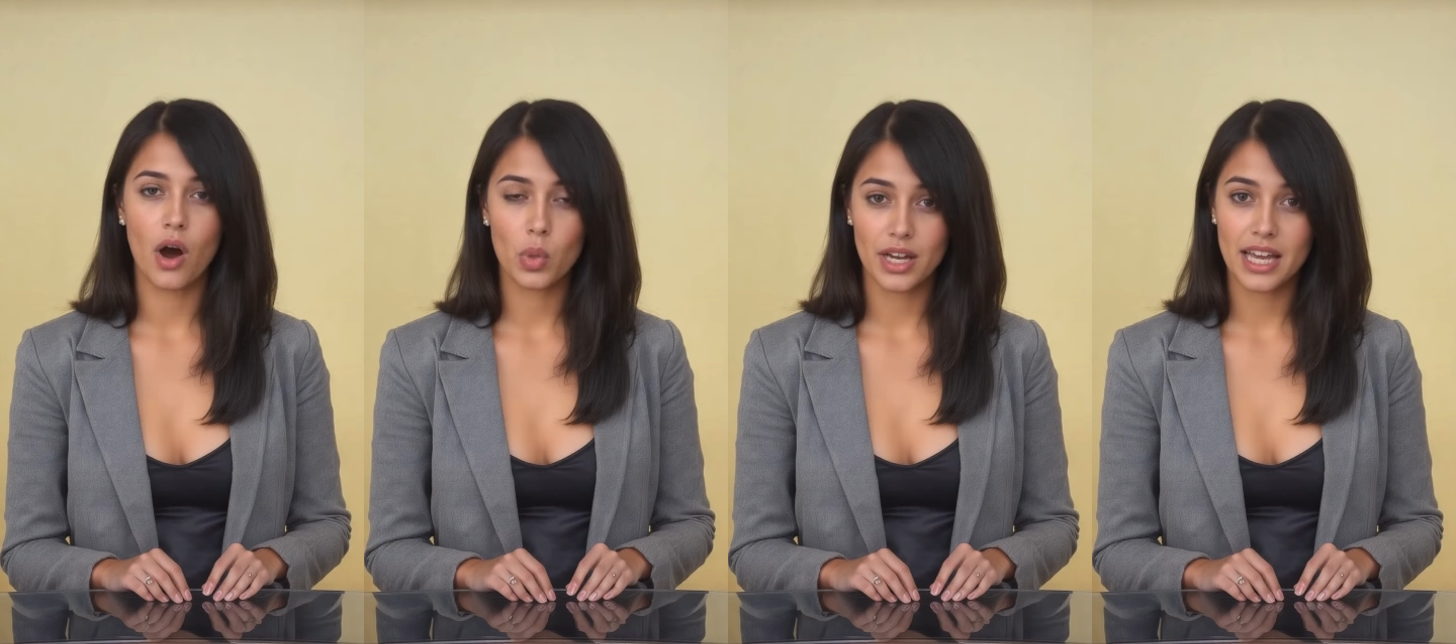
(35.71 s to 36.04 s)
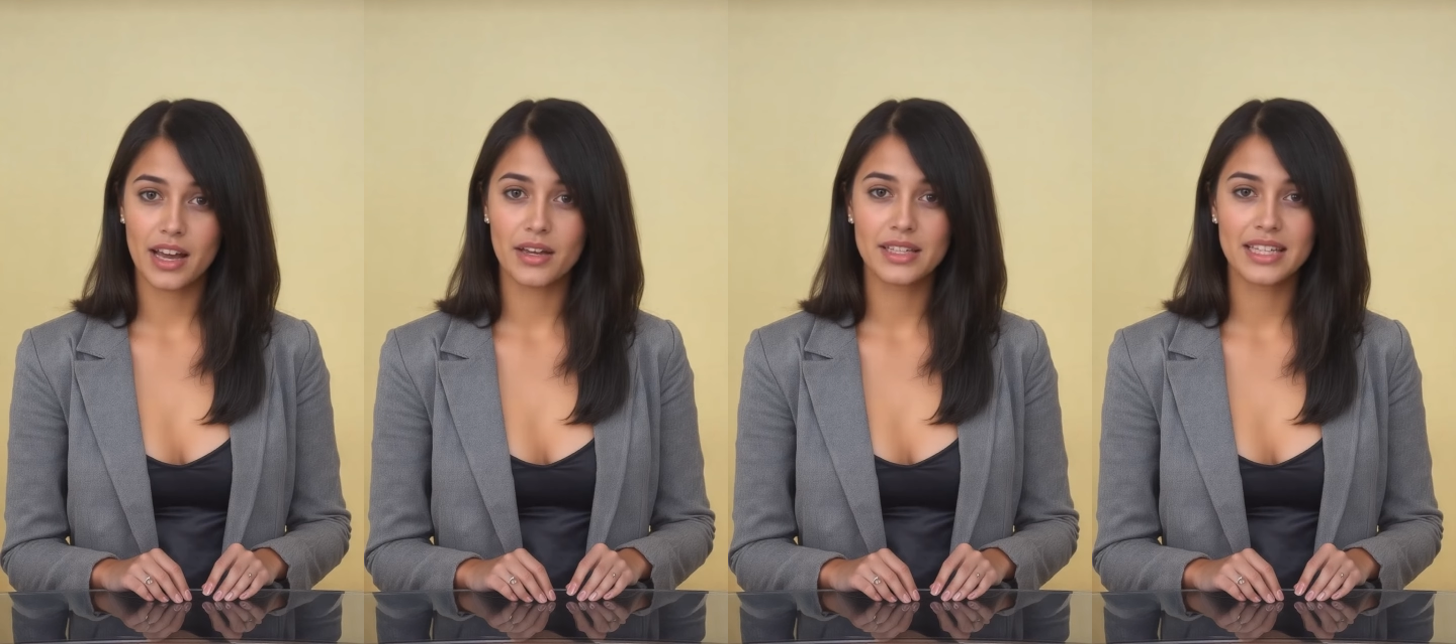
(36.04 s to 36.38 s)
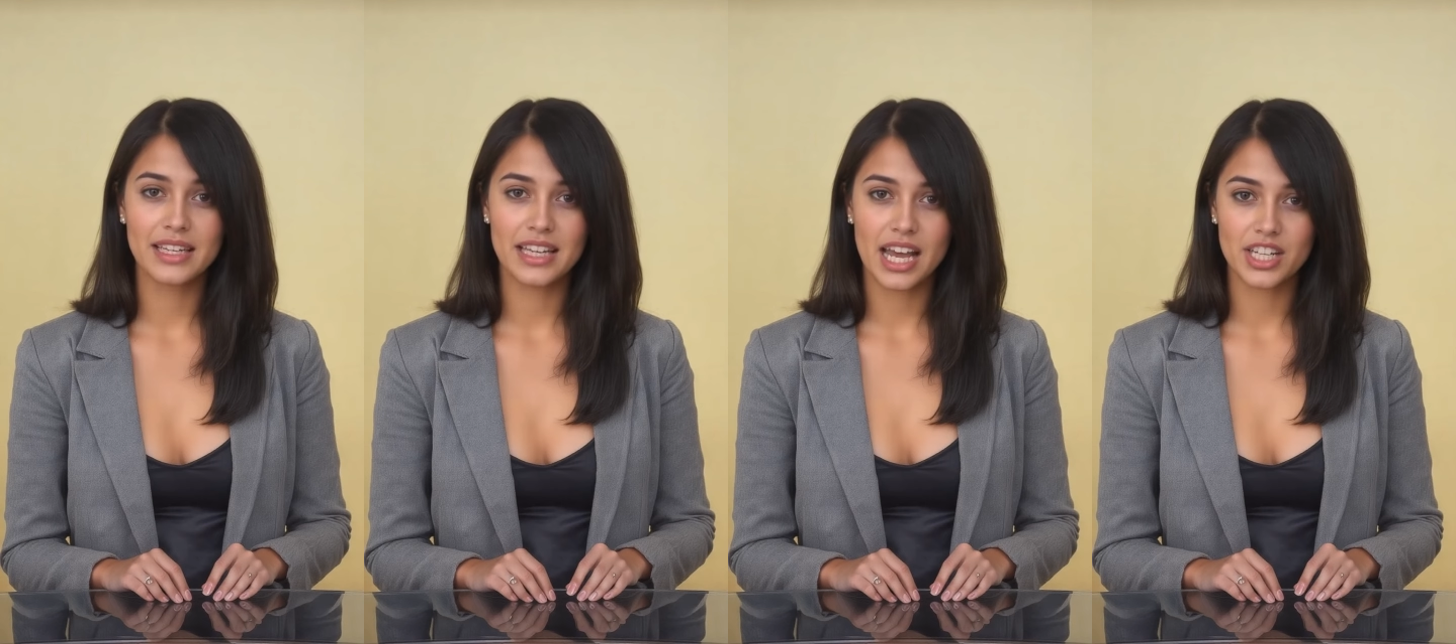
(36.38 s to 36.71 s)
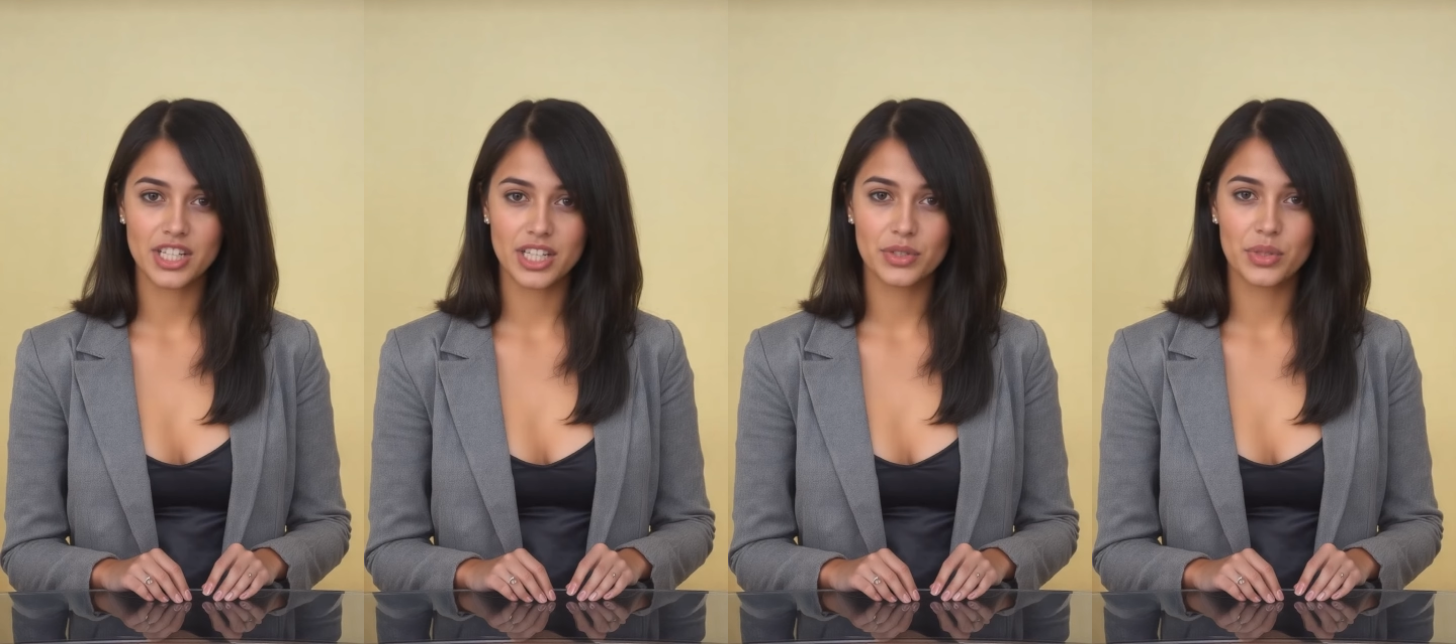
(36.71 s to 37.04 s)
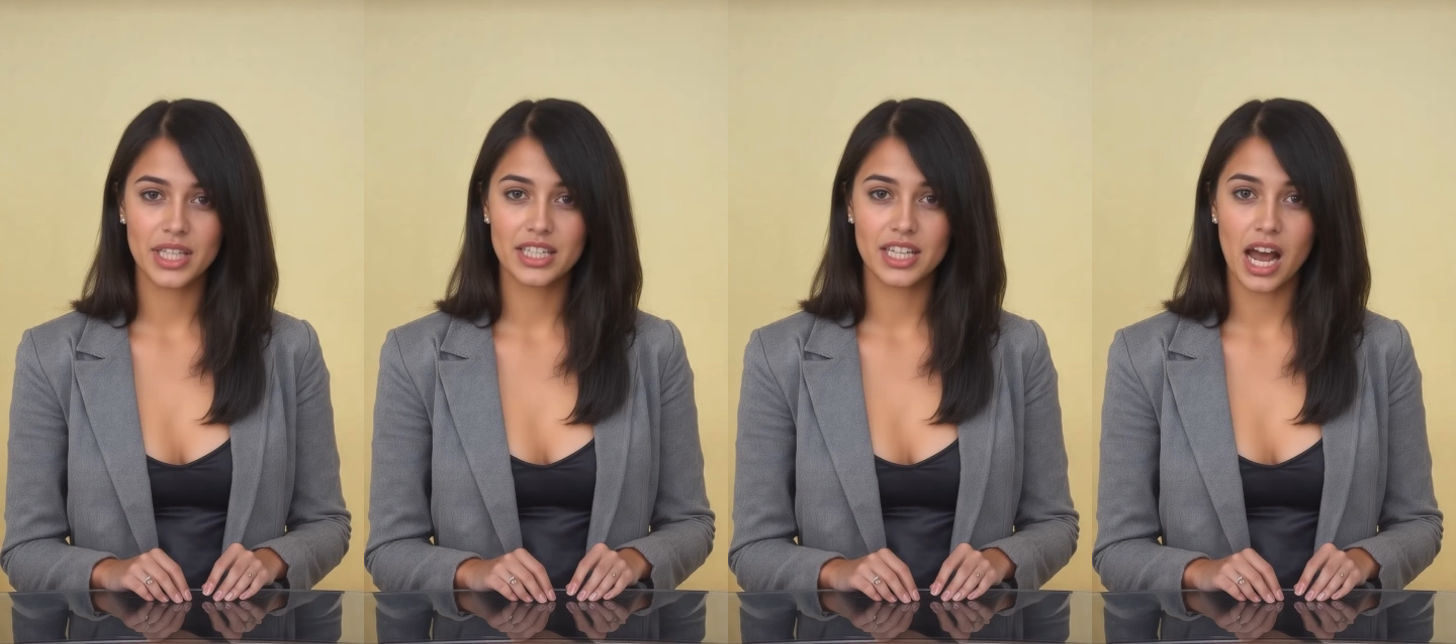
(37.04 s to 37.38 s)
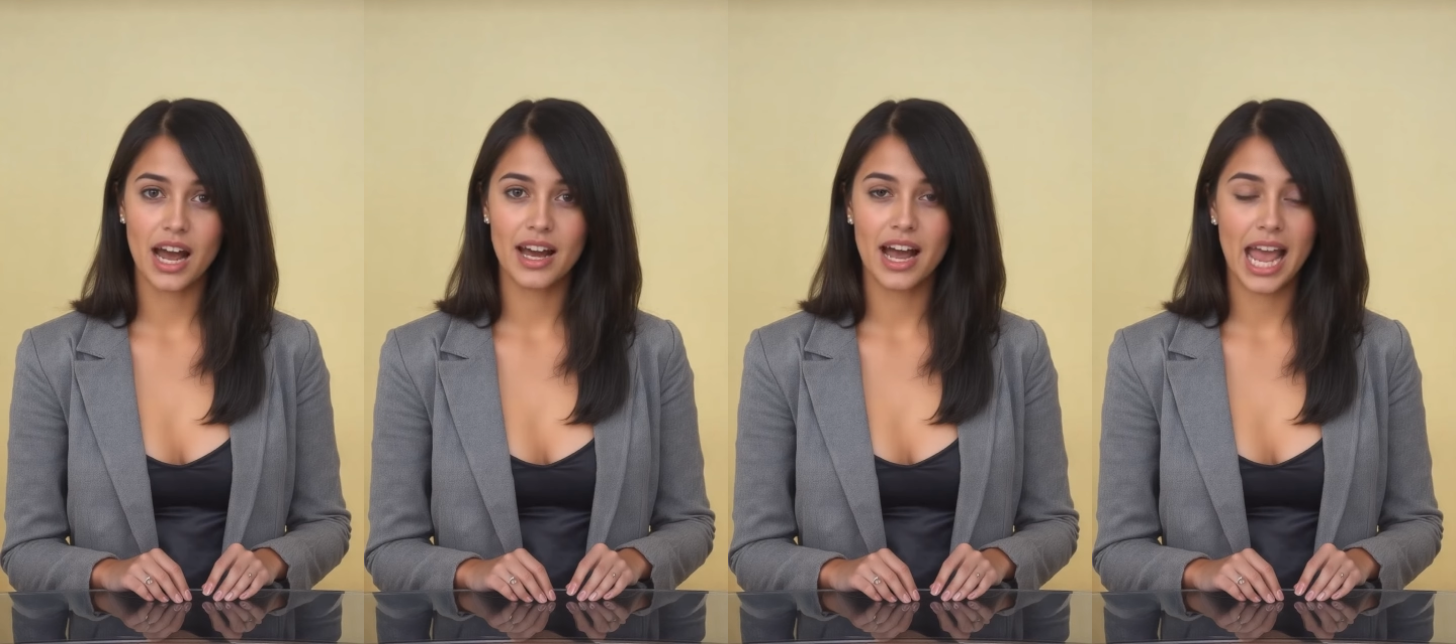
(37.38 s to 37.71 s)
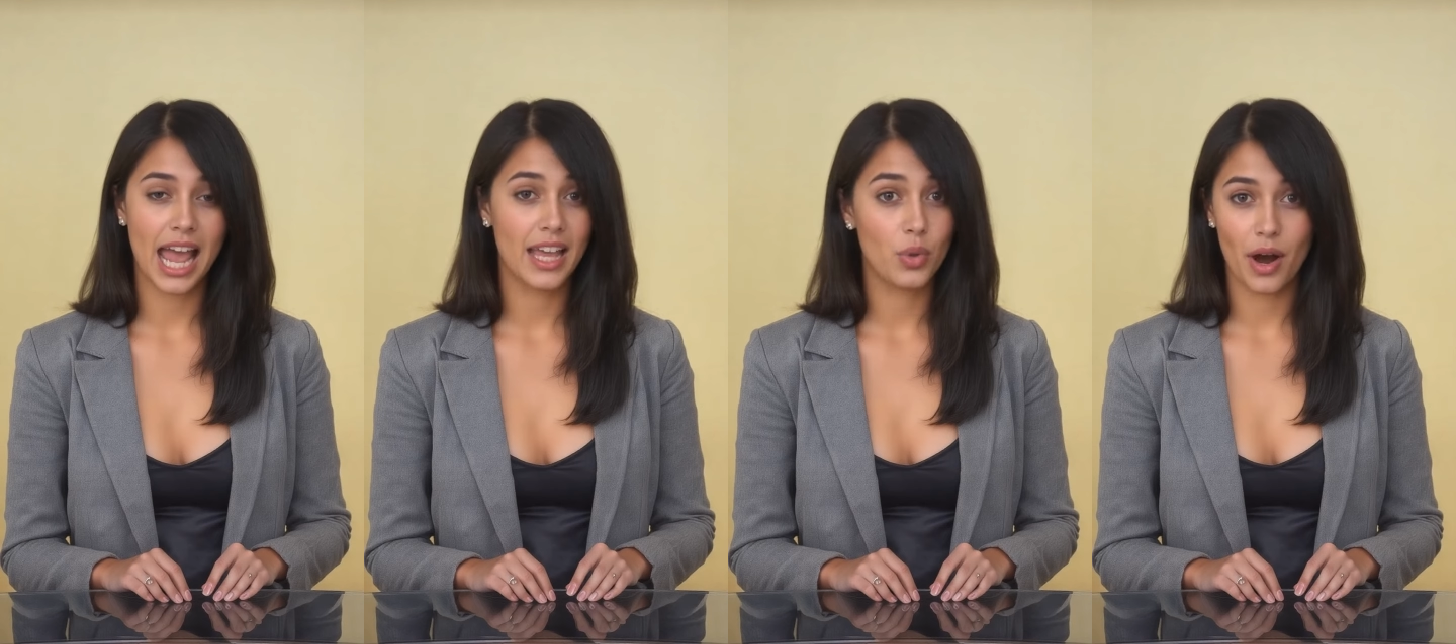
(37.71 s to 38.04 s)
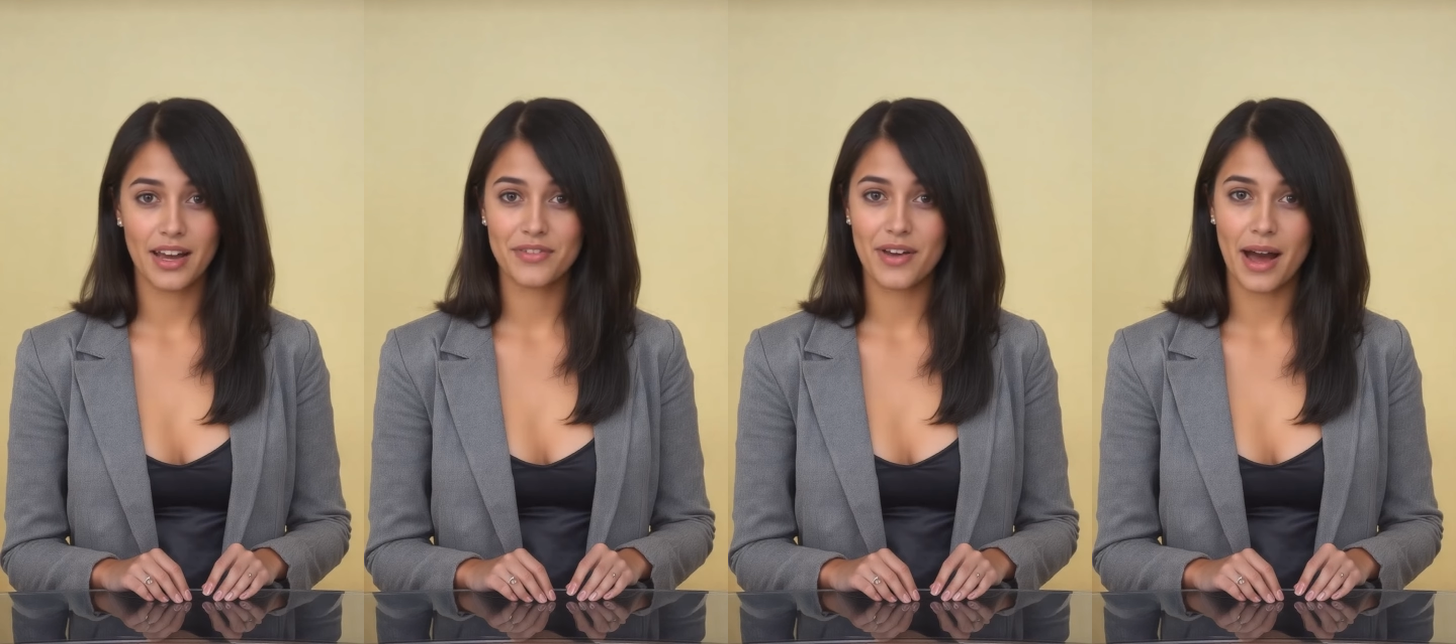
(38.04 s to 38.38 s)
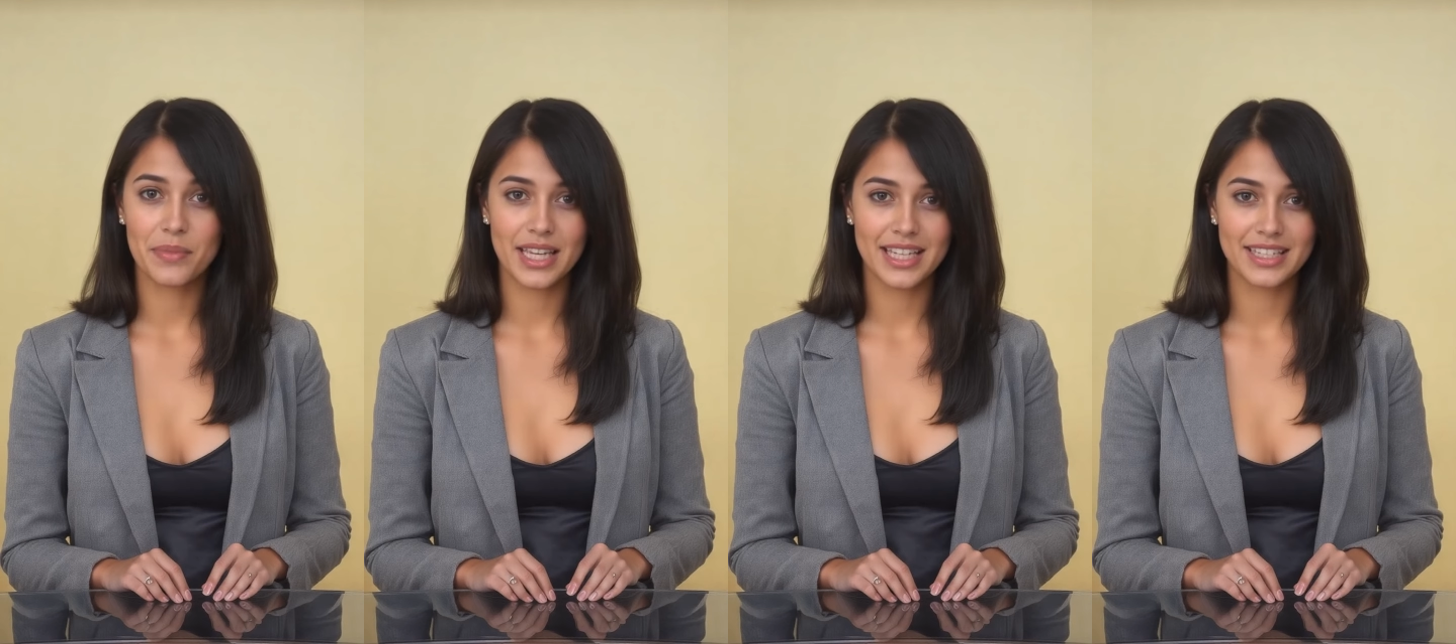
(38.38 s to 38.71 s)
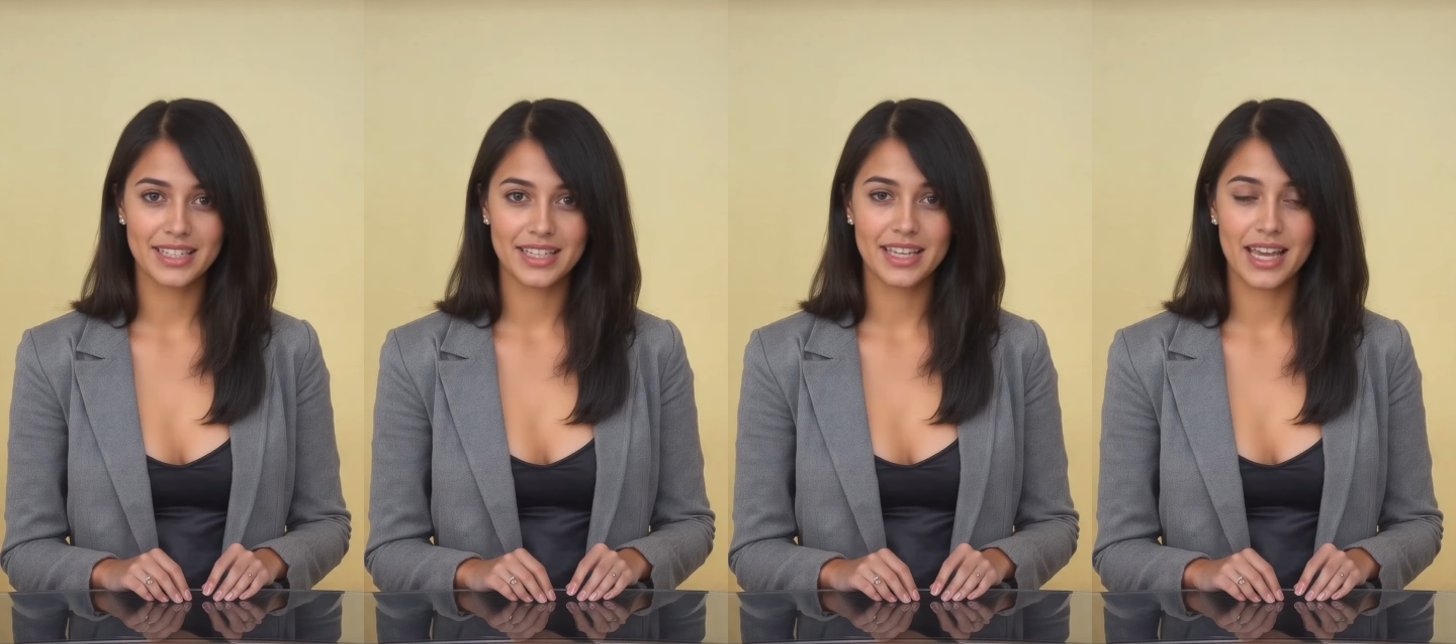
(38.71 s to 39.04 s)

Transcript: were killed in the clashes, with entire Alawite families,